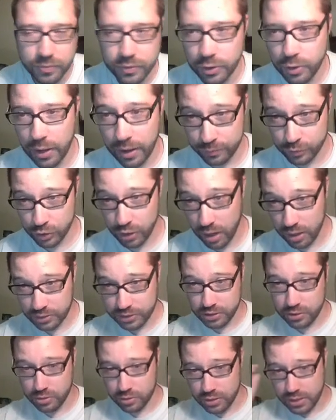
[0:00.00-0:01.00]
you have shocks
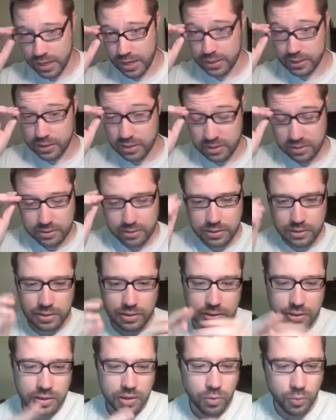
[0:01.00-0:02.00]
in your deck,
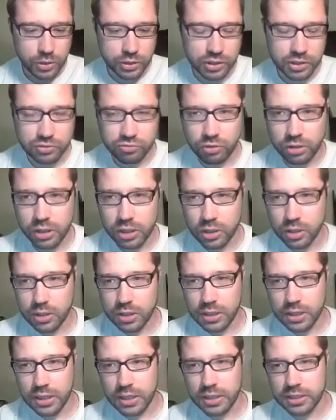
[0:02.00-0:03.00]
which is really good
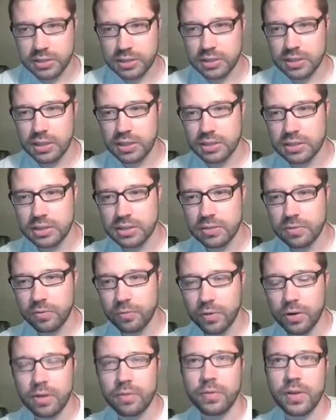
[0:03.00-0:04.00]
against these
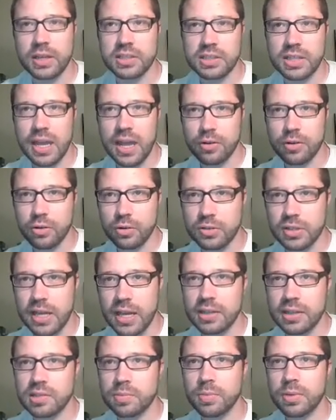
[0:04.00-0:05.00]
very fast aggro
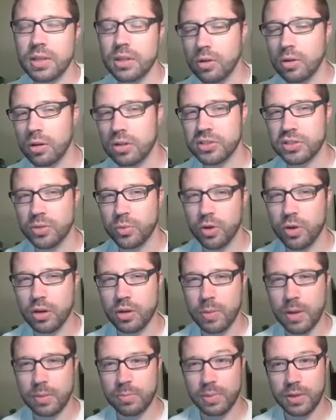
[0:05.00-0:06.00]
decks, but then you're also worried
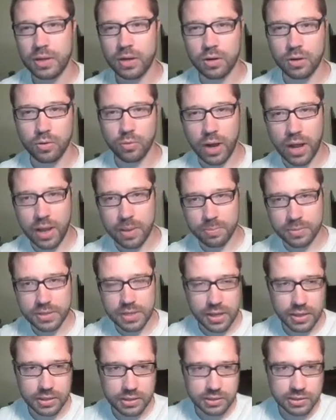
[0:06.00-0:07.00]
about bigger ramp
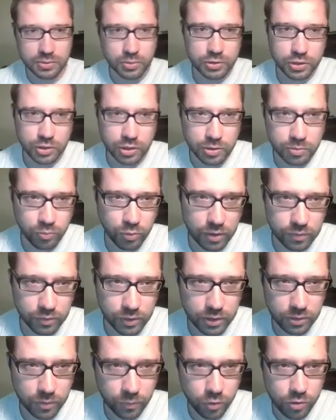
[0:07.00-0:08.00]
decks, which are
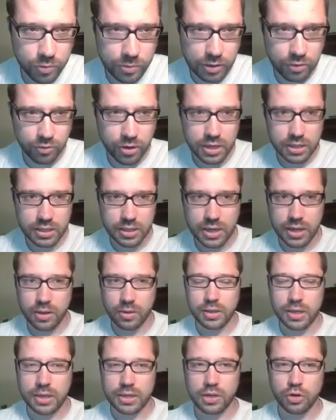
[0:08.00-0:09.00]
prevalent in the format right now,
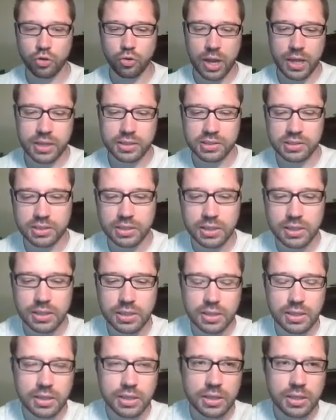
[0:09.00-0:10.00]
like Crest,
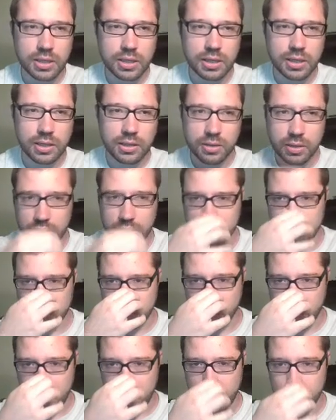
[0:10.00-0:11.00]
things that
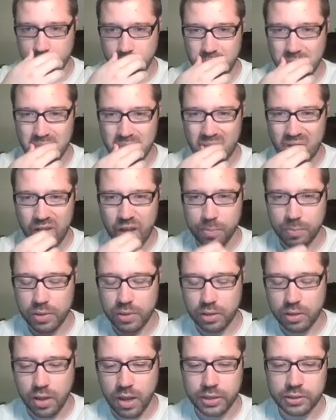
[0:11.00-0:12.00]
ramp up a
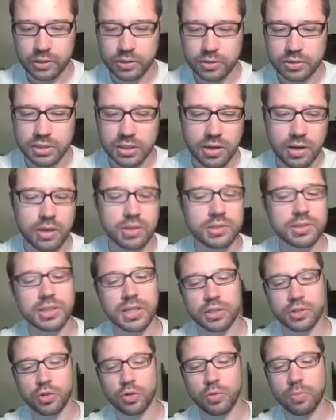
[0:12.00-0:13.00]
lot using cards
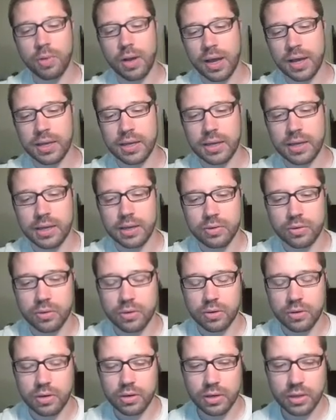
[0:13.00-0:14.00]
like Jobaya
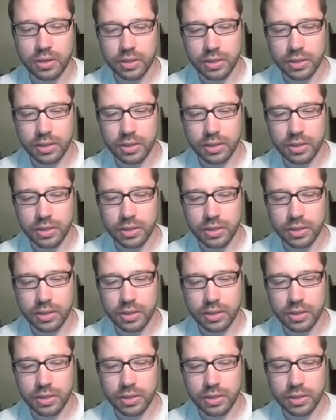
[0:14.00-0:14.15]
or